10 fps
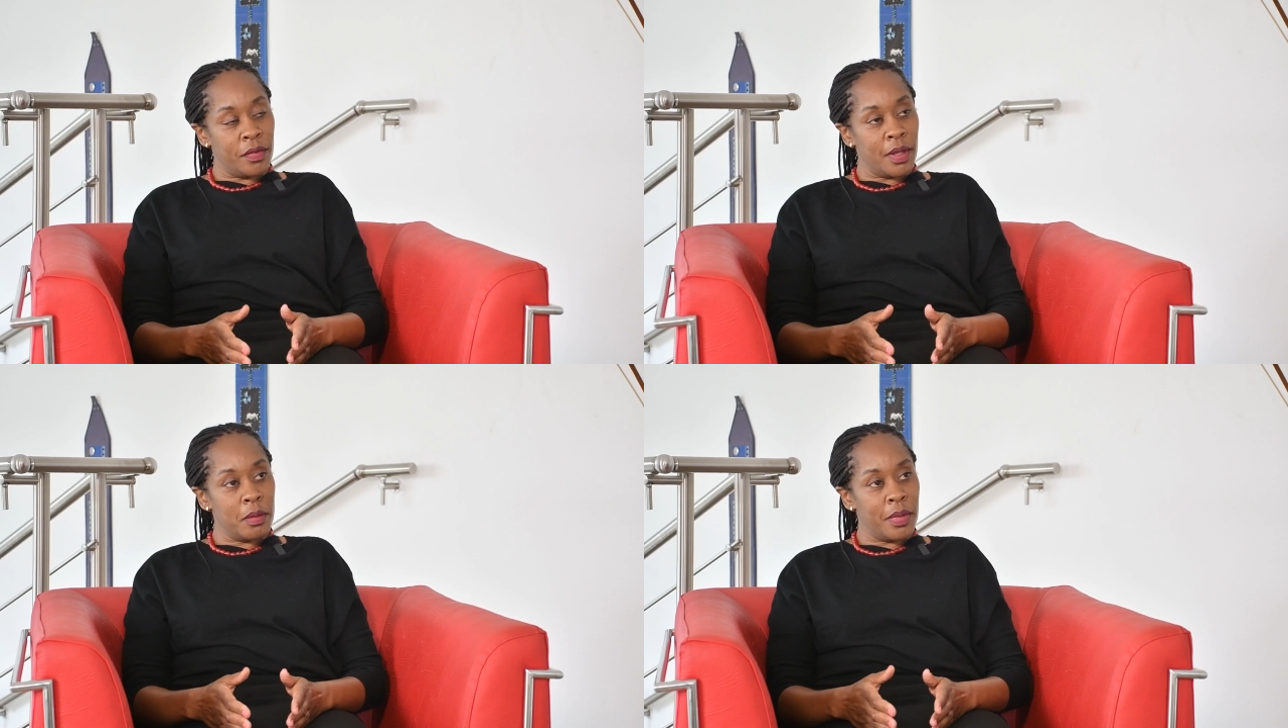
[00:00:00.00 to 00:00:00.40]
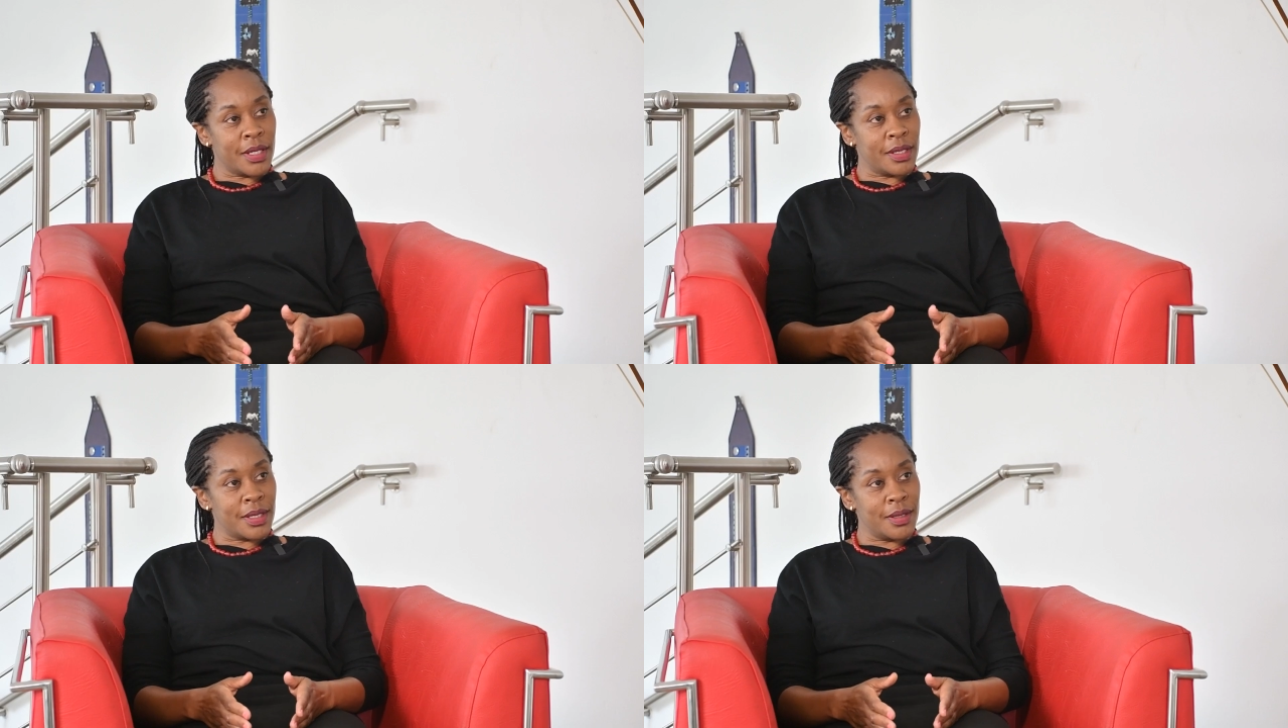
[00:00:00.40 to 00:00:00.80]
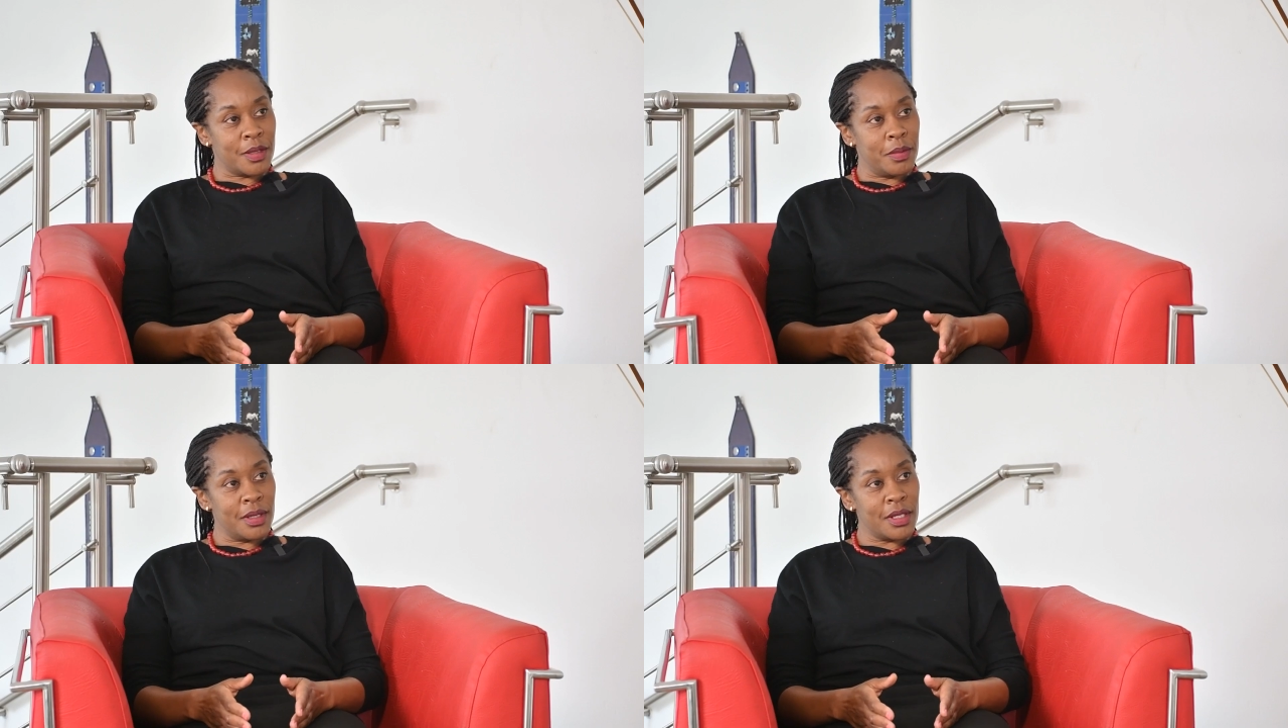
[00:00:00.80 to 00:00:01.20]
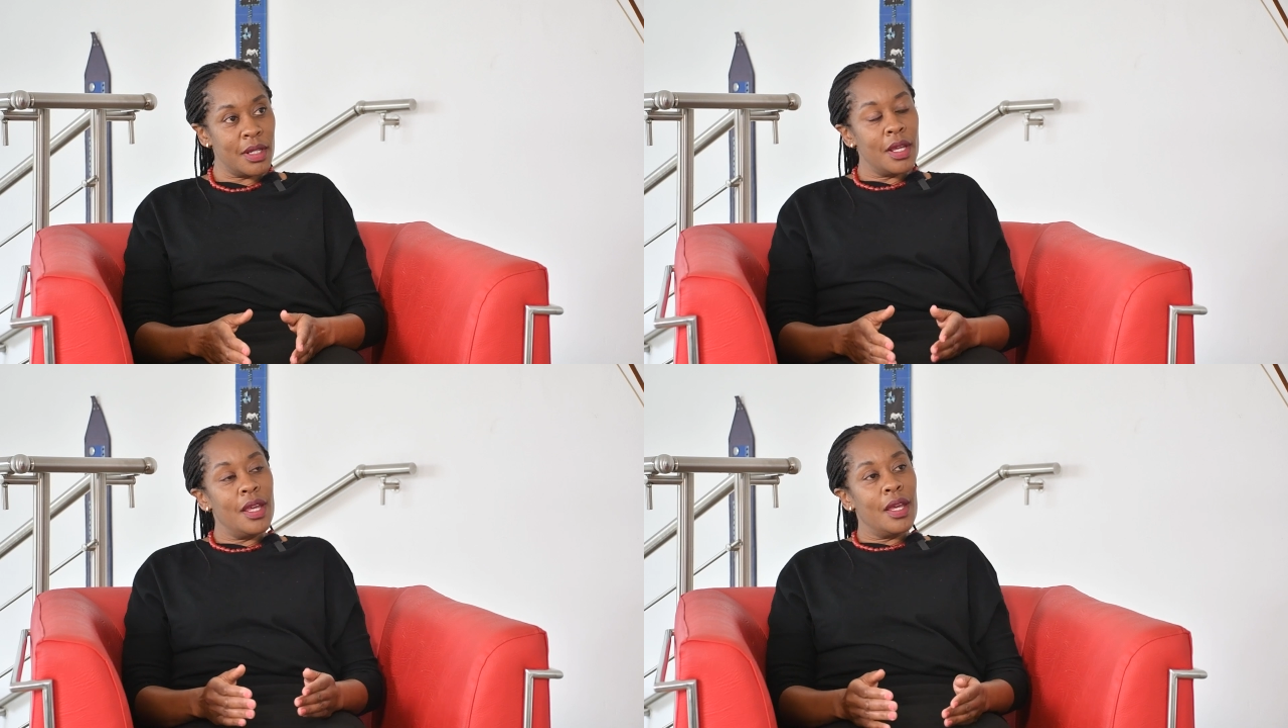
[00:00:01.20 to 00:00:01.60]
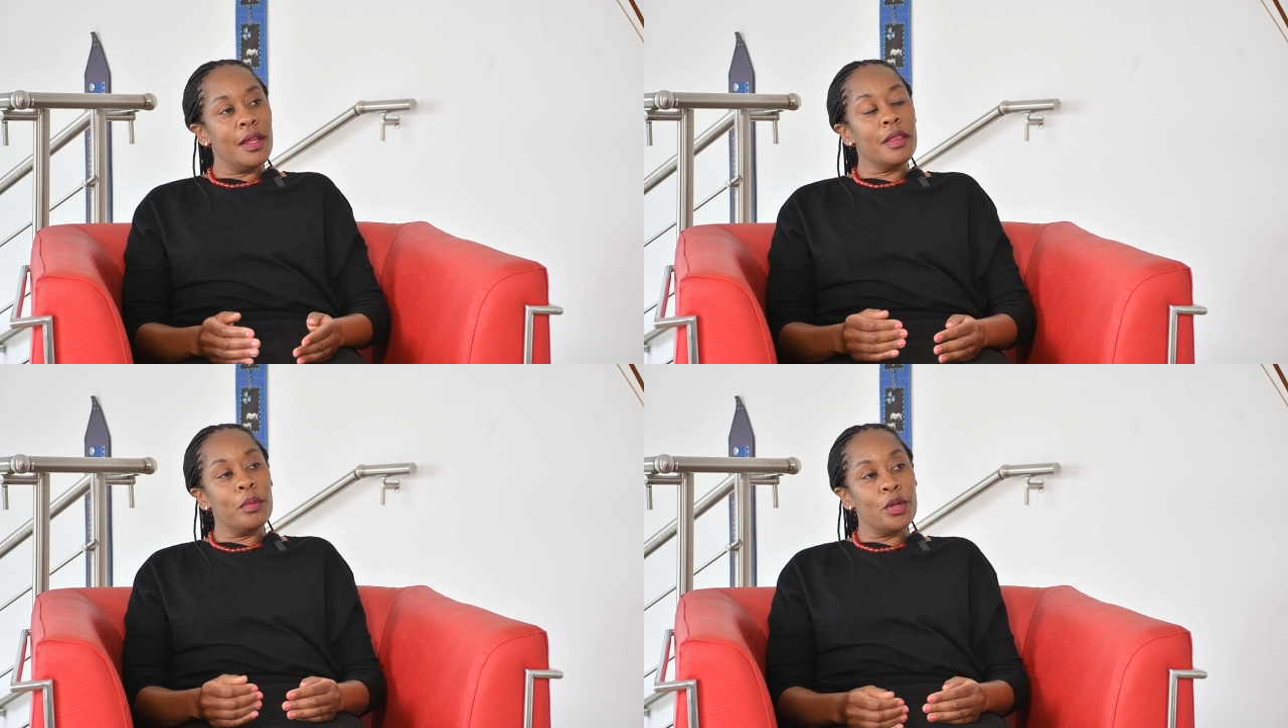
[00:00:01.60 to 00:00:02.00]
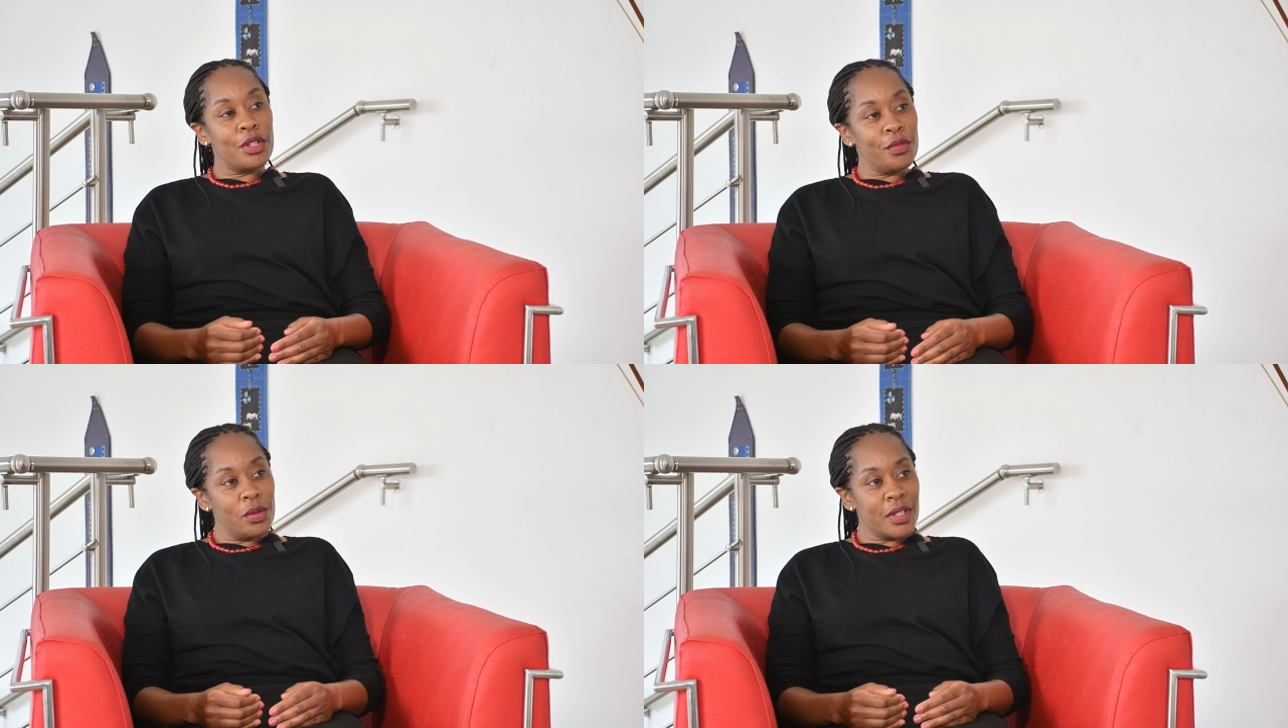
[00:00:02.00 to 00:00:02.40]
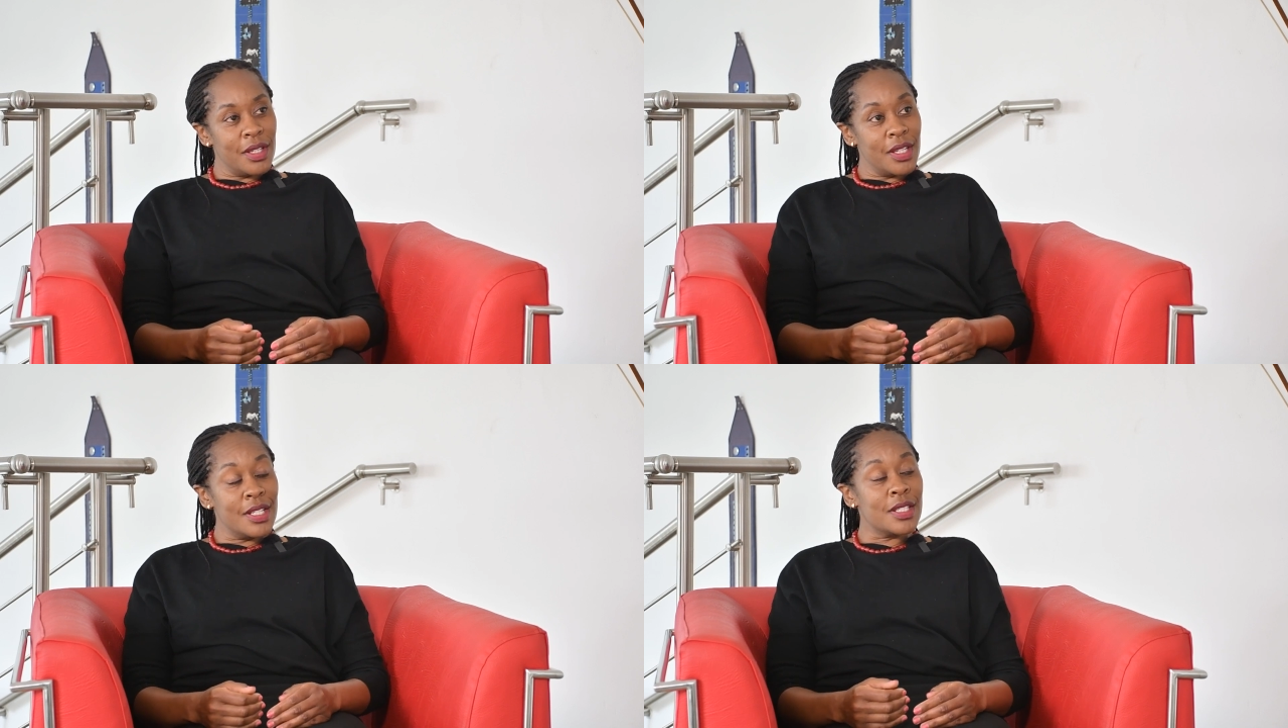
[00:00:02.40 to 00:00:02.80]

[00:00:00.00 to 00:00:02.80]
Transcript: impact assessment. And the beautiful thing,